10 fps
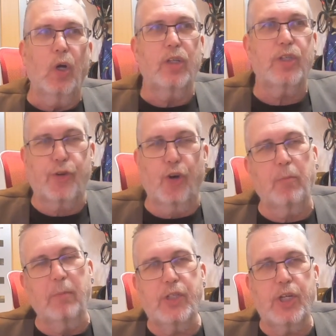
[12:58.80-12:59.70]

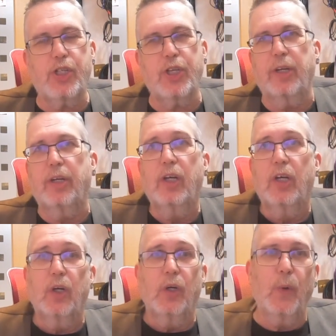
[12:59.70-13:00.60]
stroke magician
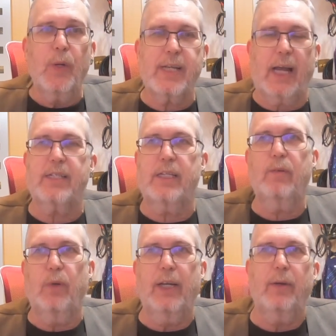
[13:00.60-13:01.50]
who is actually
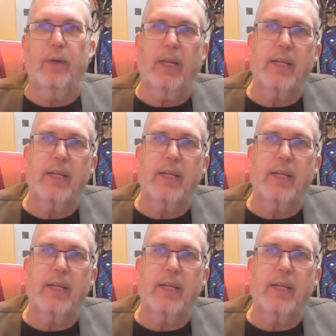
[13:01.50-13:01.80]
really, really